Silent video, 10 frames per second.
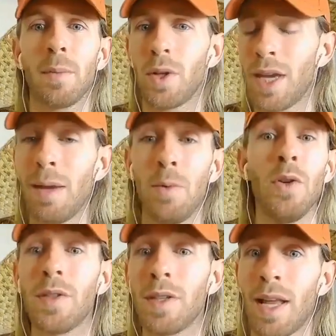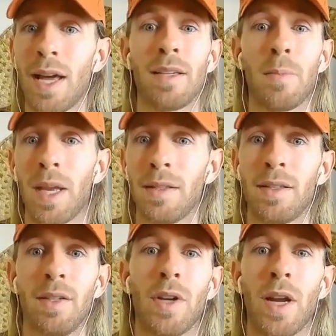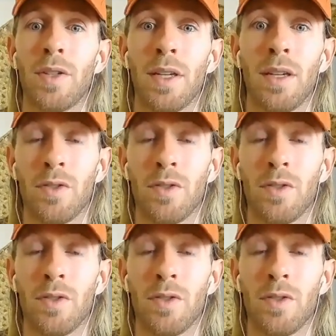to keep using that dependency strategy.